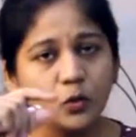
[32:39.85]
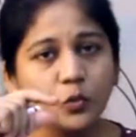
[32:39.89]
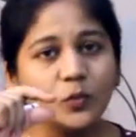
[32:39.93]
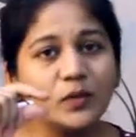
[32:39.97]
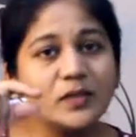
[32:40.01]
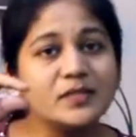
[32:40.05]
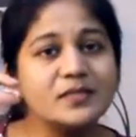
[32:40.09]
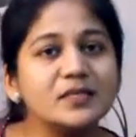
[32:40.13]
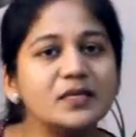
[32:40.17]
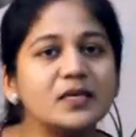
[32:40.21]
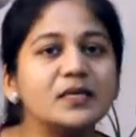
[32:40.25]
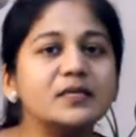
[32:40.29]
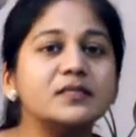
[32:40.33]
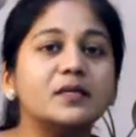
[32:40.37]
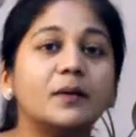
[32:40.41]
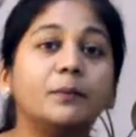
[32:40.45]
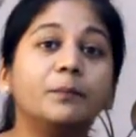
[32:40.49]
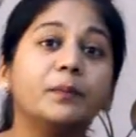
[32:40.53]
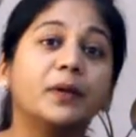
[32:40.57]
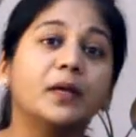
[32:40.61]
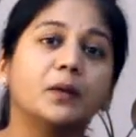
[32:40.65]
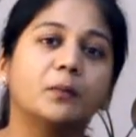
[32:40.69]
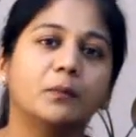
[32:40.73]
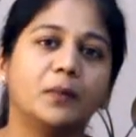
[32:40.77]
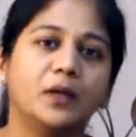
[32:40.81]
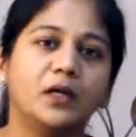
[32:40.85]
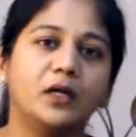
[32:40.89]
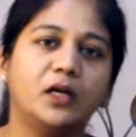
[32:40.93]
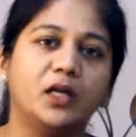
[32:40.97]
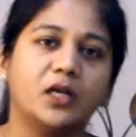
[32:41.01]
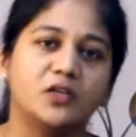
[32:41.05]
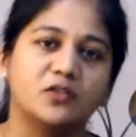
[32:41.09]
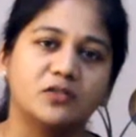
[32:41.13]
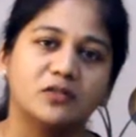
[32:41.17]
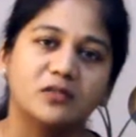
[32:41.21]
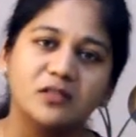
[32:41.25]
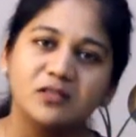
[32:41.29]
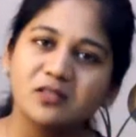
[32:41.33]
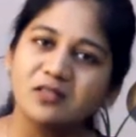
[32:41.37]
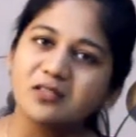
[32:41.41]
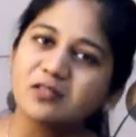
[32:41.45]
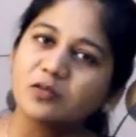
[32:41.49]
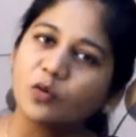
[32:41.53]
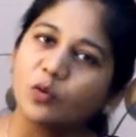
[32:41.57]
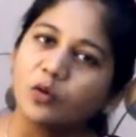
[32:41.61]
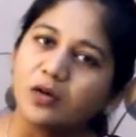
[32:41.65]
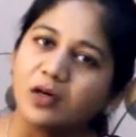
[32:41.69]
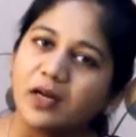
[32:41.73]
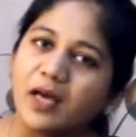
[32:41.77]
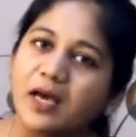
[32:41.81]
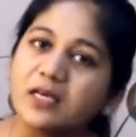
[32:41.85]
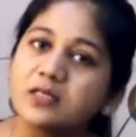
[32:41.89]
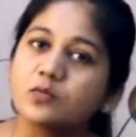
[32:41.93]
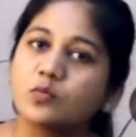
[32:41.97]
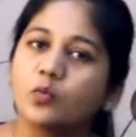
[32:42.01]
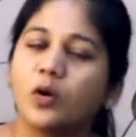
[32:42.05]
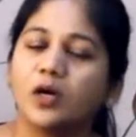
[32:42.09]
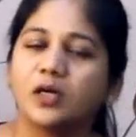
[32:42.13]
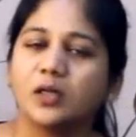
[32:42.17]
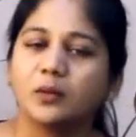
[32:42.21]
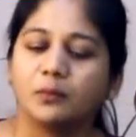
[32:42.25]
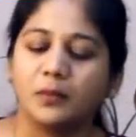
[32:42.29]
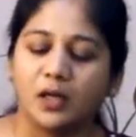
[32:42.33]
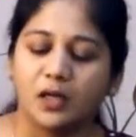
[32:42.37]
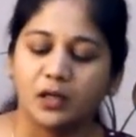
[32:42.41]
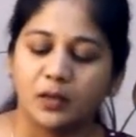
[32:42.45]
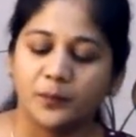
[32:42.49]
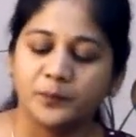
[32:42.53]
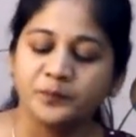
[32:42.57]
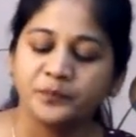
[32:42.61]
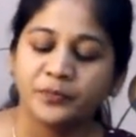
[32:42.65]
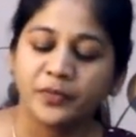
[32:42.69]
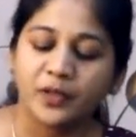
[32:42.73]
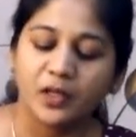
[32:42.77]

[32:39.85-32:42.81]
you will see some pigmentation. This is called as watermark.